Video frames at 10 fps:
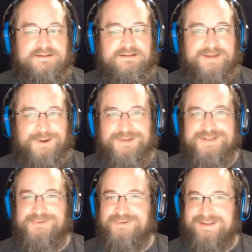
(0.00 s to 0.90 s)
that was
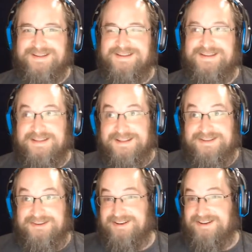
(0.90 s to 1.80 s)
so uh,
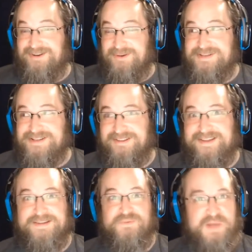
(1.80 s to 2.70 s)
you could almost call
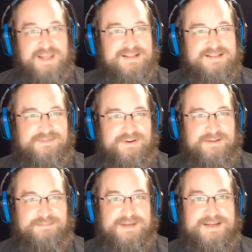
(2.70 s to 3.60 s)
that a weakness for
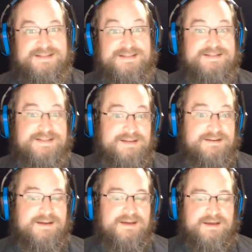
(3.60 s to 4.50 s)
him because it
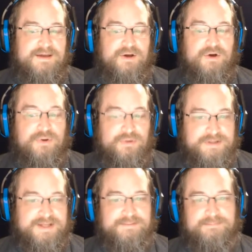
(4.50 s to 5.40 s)
did
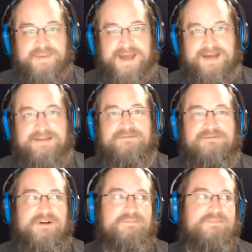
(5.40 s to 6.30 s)
hold him back
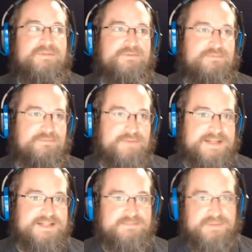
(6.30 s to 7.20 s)
from the
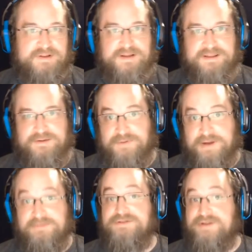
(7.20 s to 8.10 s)
reasonability that
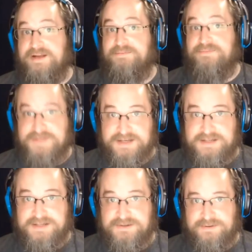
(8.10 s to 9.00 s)
Ray was trying to
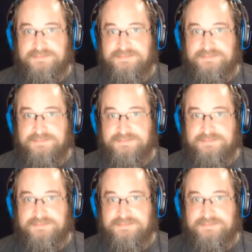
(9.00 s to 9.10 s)
present to him.